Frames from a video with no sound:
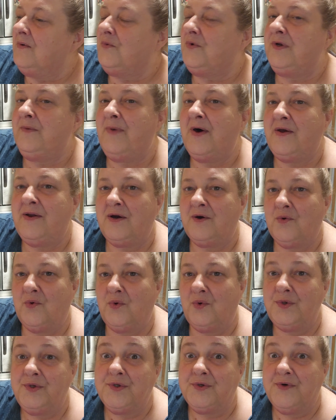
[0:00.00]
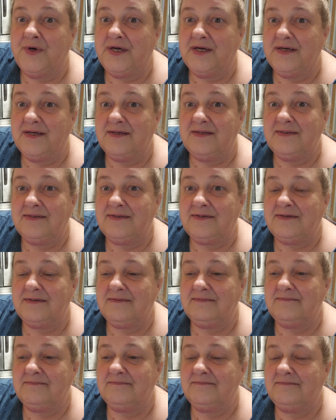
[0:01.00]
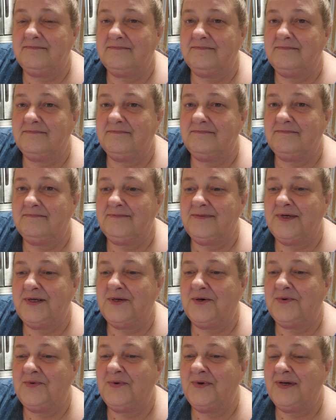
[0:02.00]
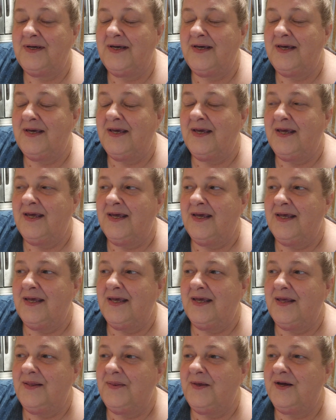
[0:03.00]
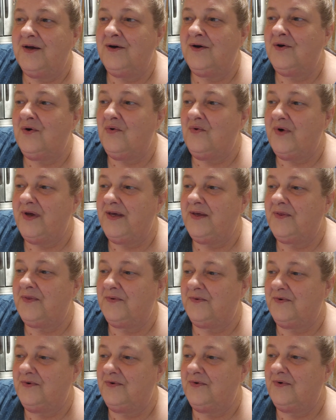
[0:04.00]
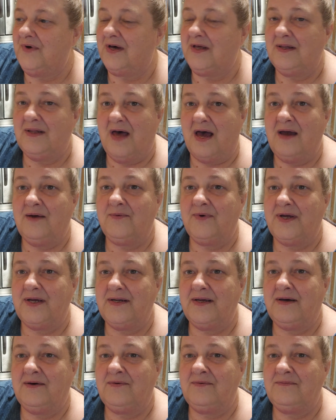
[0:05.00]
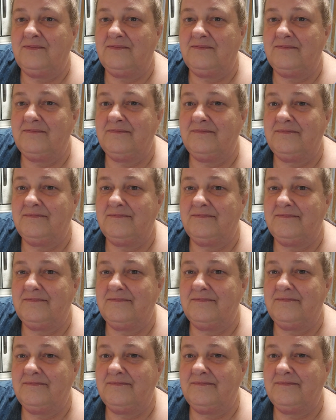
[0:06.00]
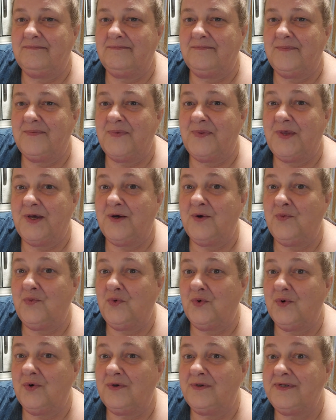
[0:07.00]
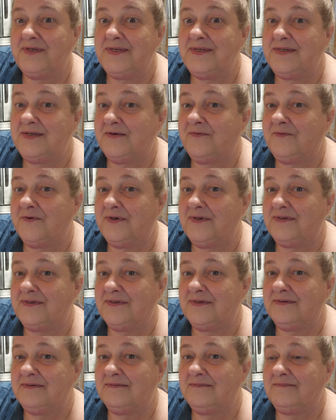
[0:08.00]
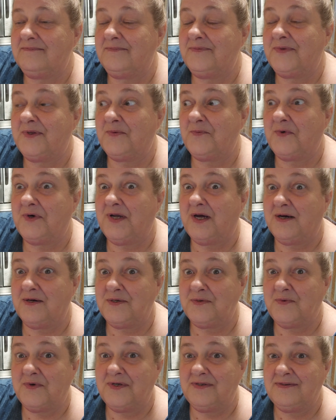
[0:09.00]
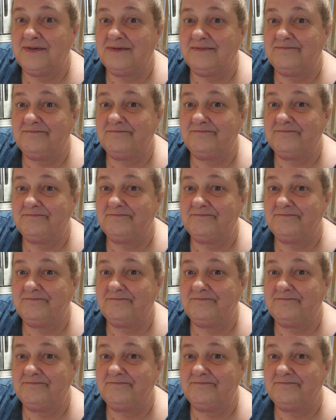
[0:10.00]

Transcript: what about our older grandkids you know, they're going through a lot right now. Their world is different than what ours was.